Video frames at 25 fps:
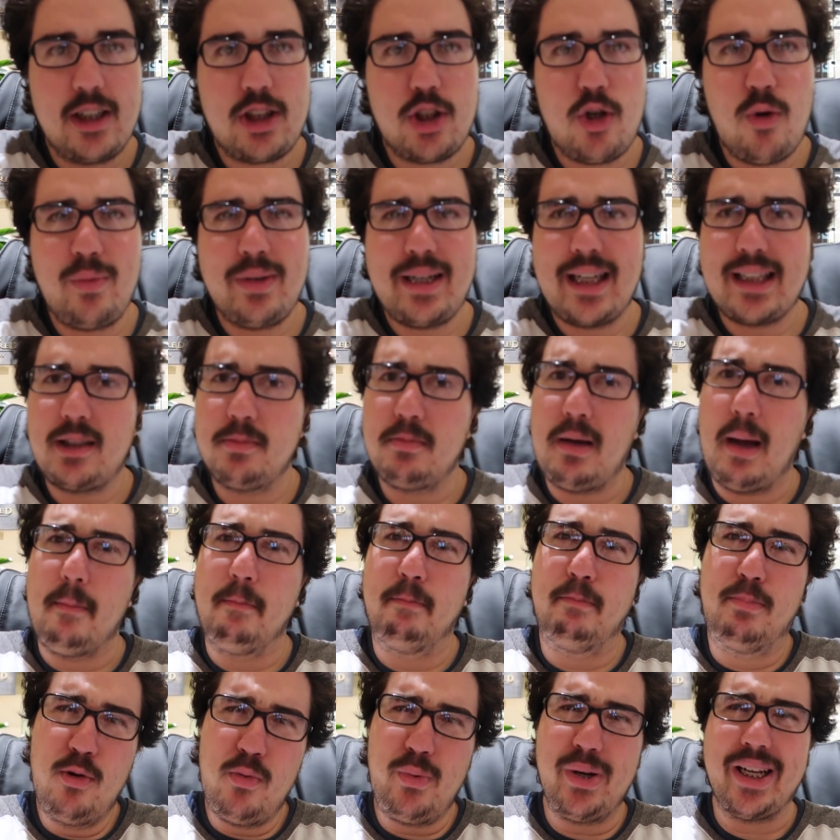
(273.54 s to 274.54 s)
It's going down to my
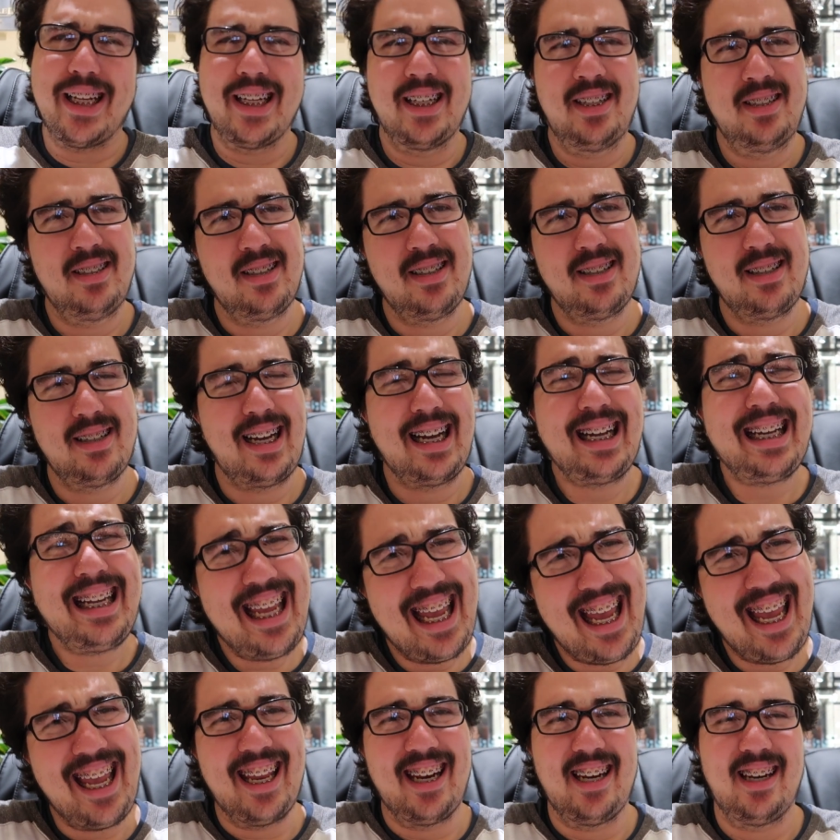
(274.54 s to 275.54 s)
booty
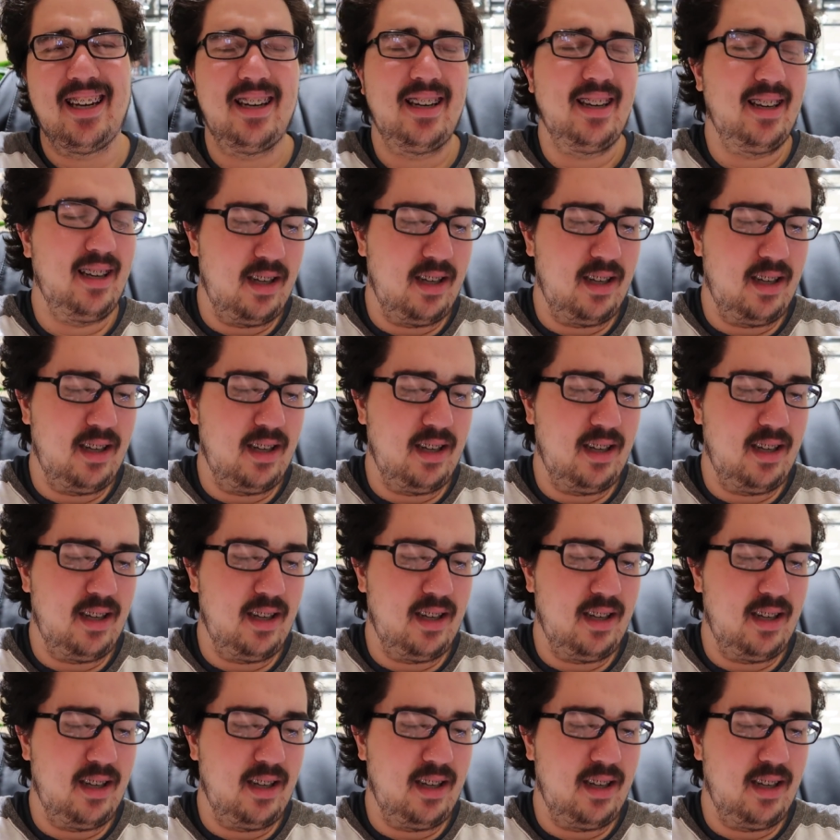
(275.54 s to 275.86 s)
again.